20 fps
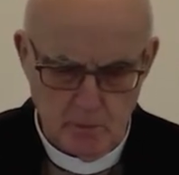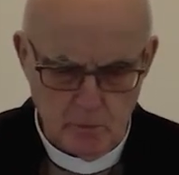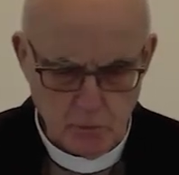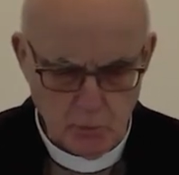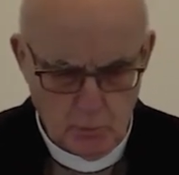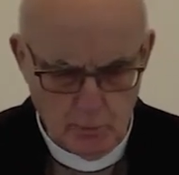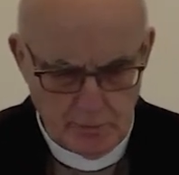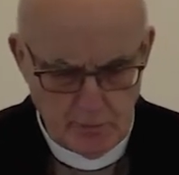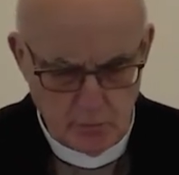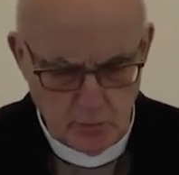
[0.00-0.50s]

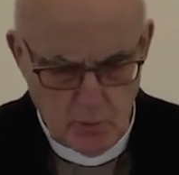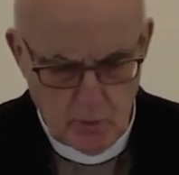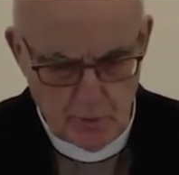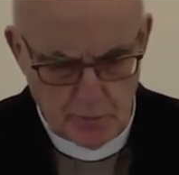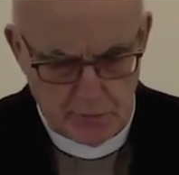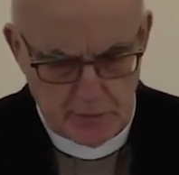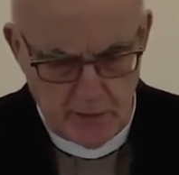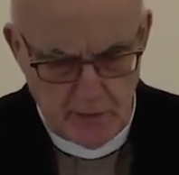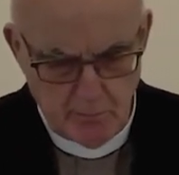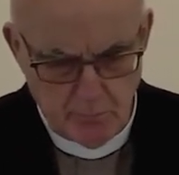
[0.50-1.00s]
So when
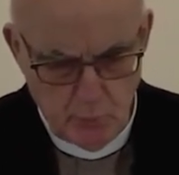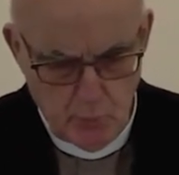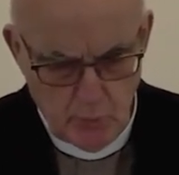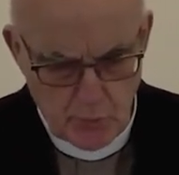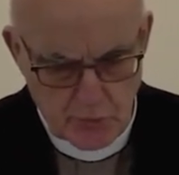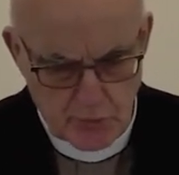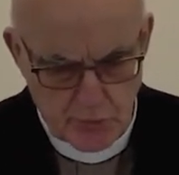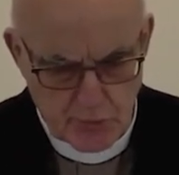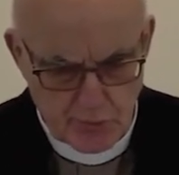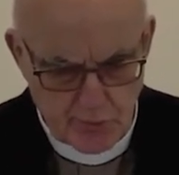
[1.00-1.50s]
God gave
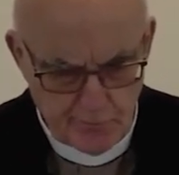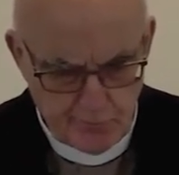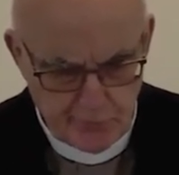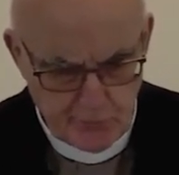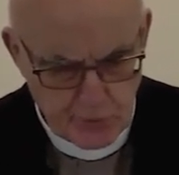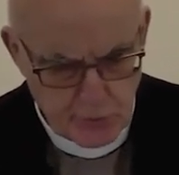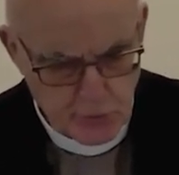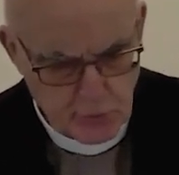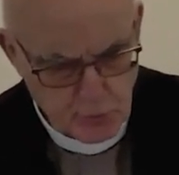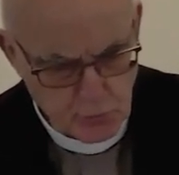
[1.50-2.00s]
Moses the
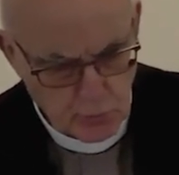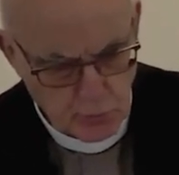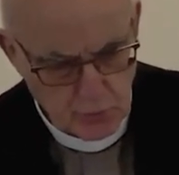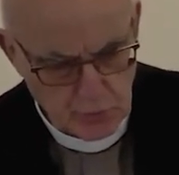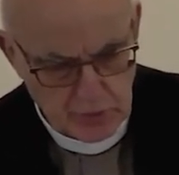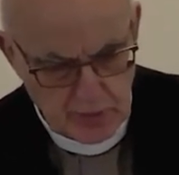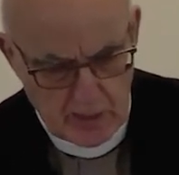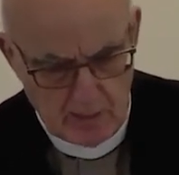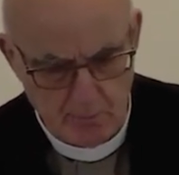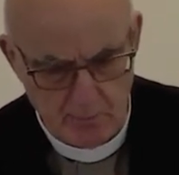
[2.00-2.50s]
first
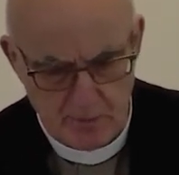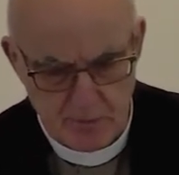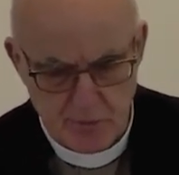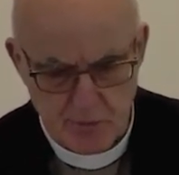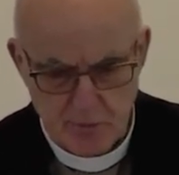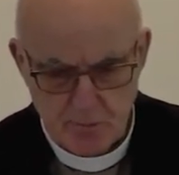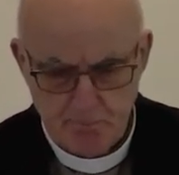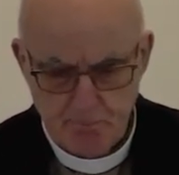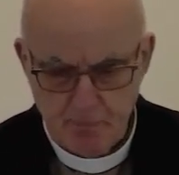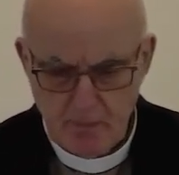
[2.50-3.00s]
stone
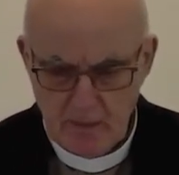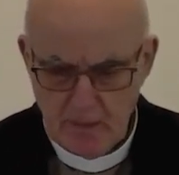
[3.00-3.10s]
tablets,